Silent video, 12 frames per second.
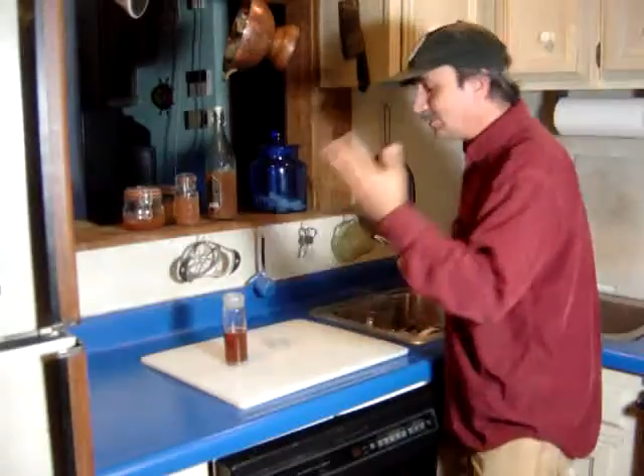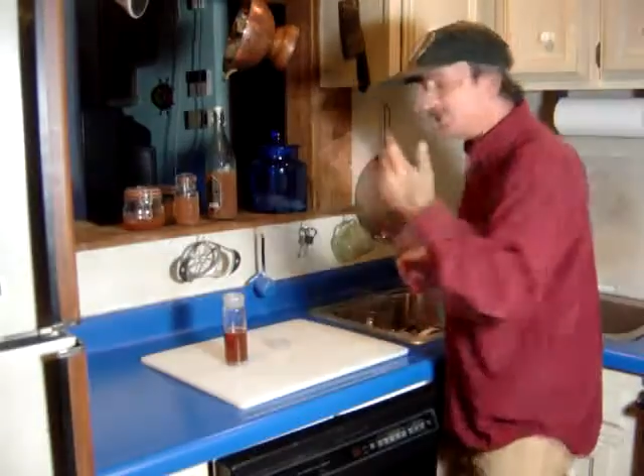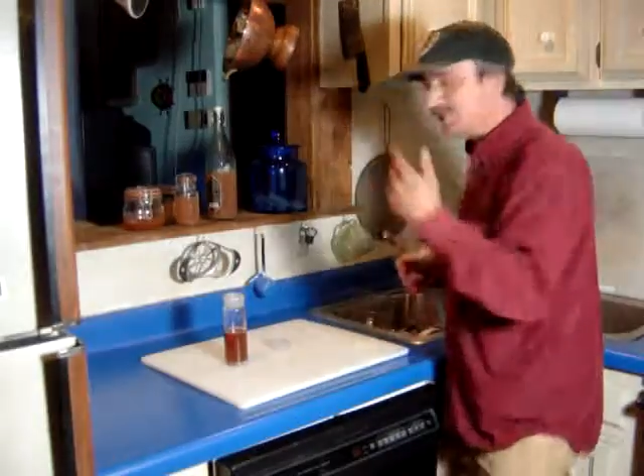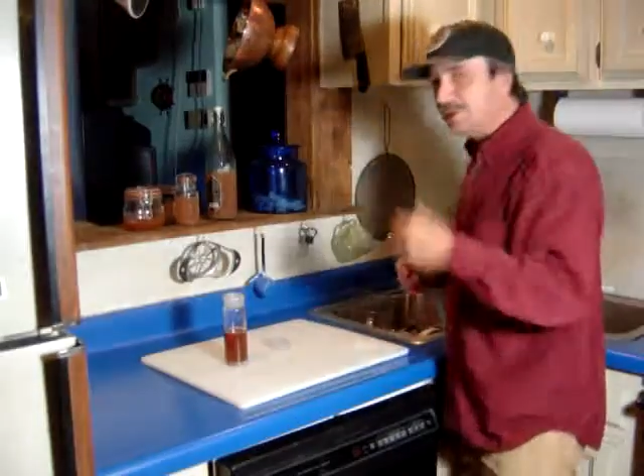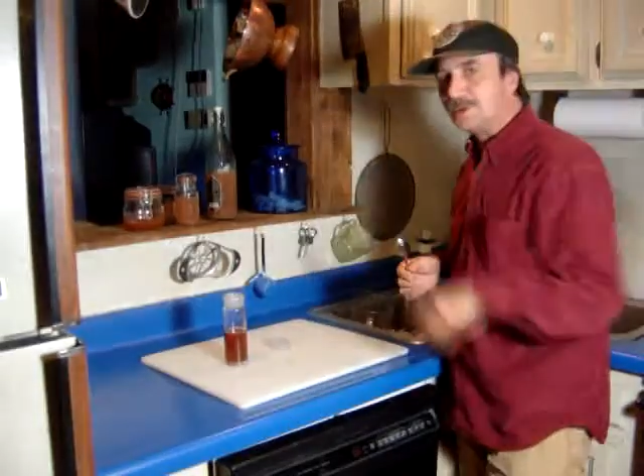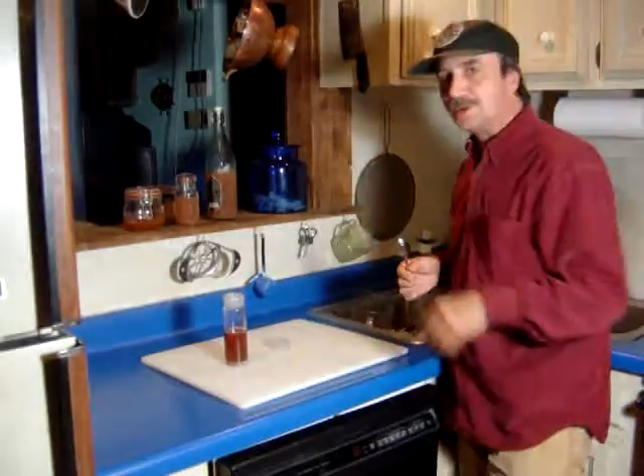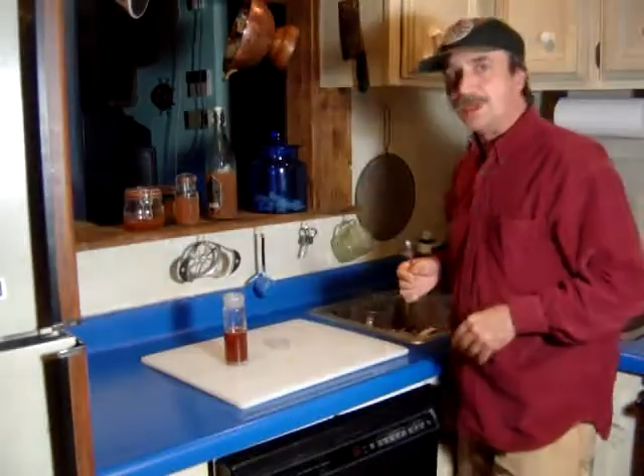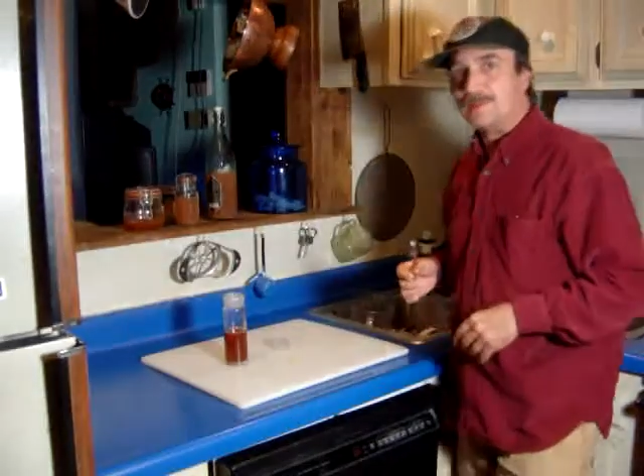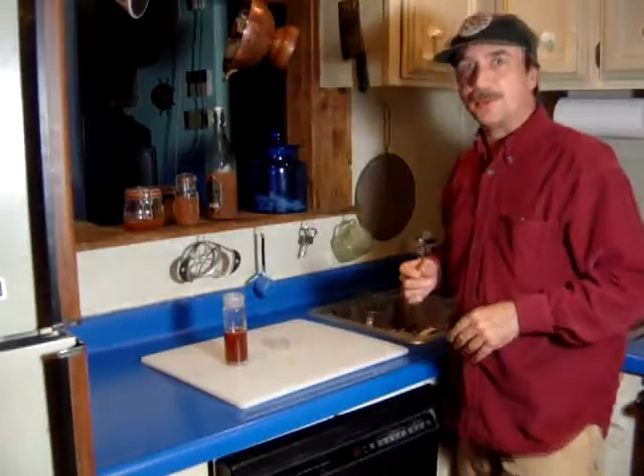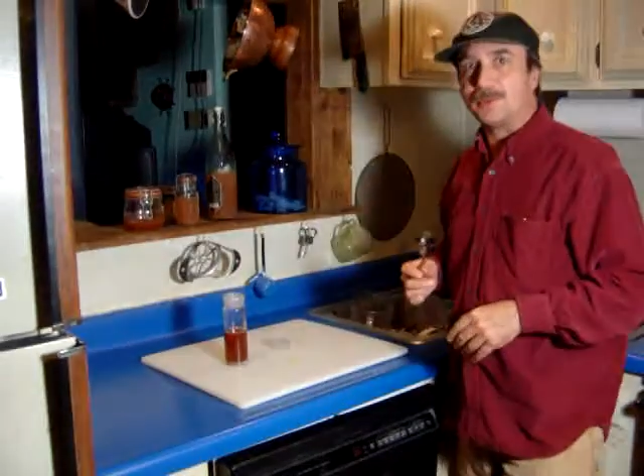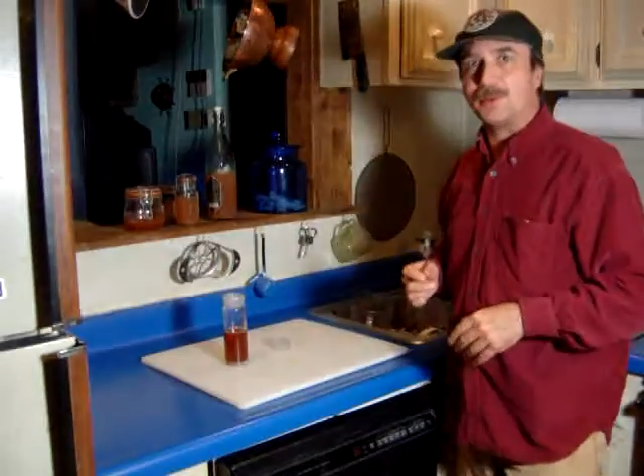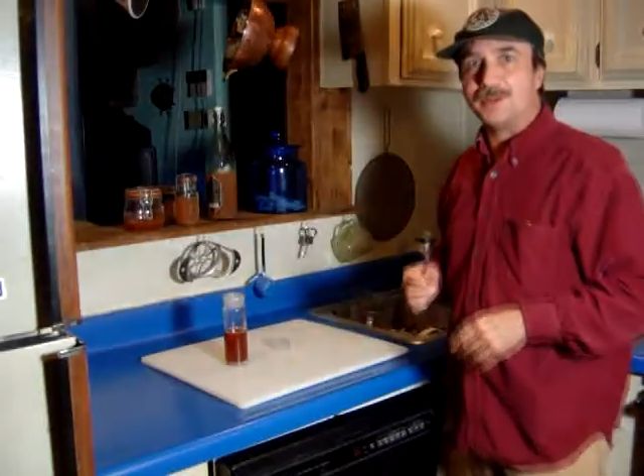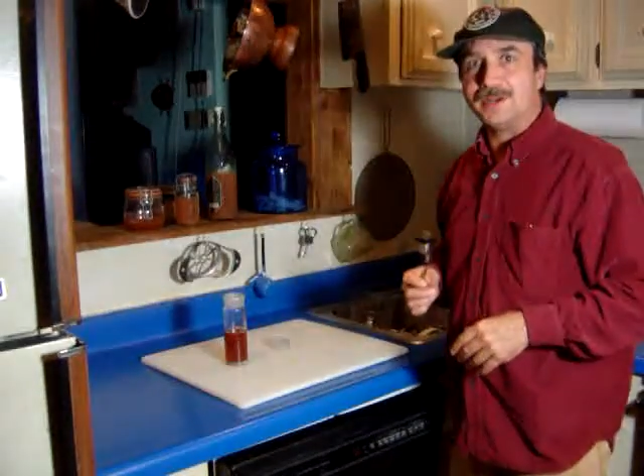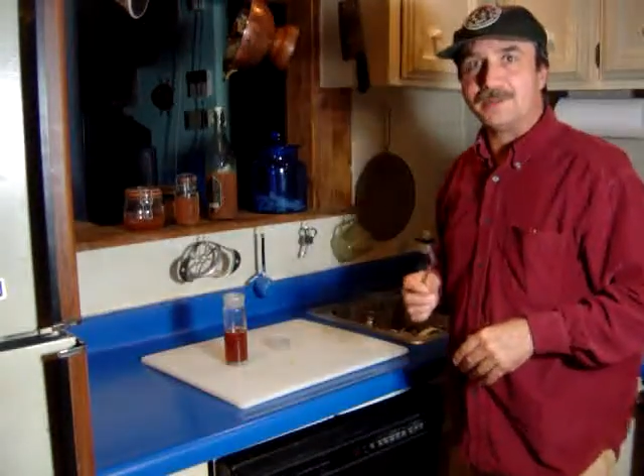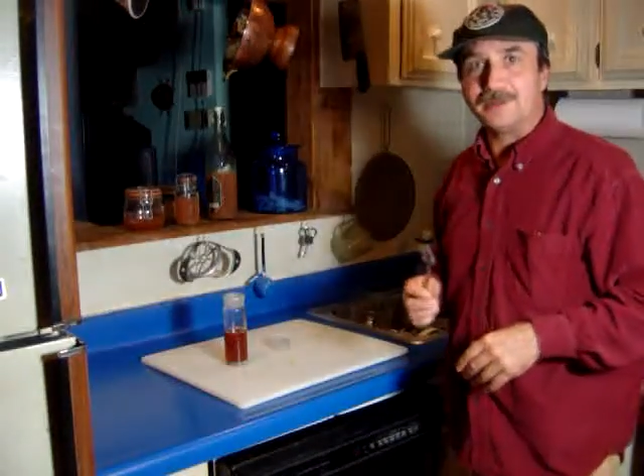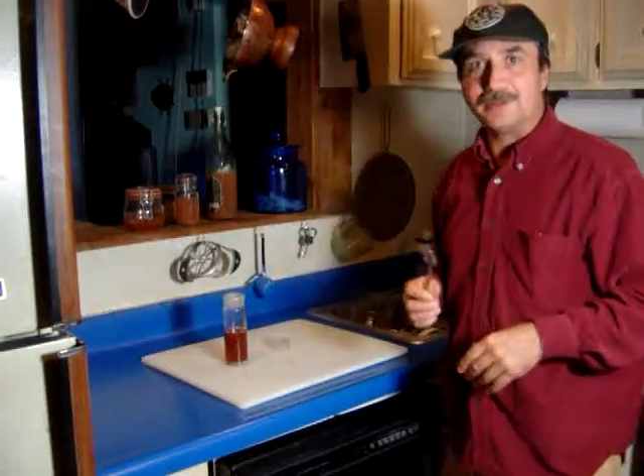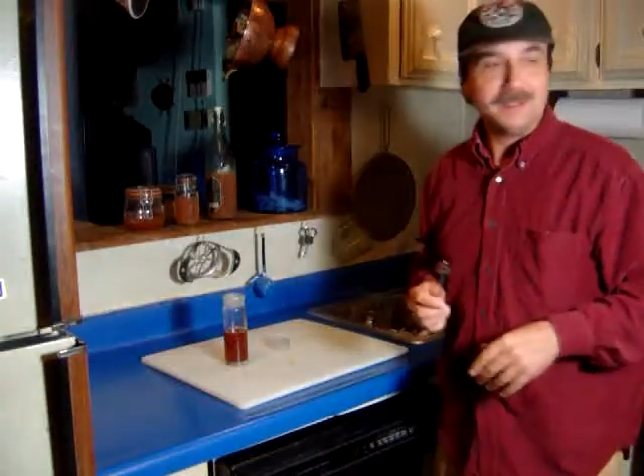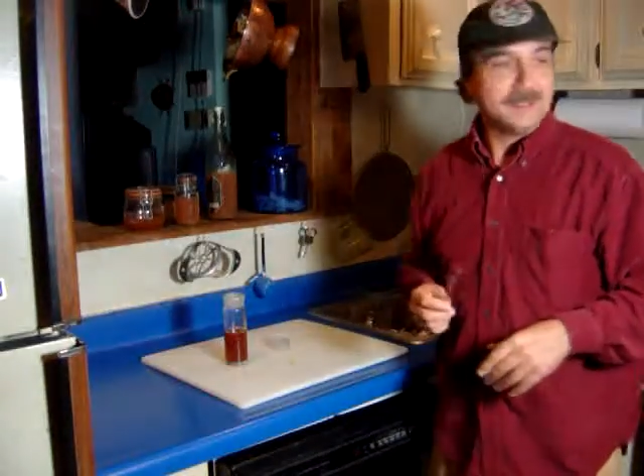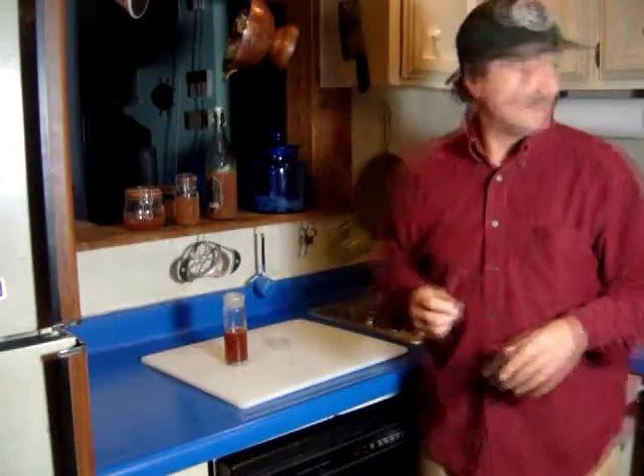Sealed up or whatever,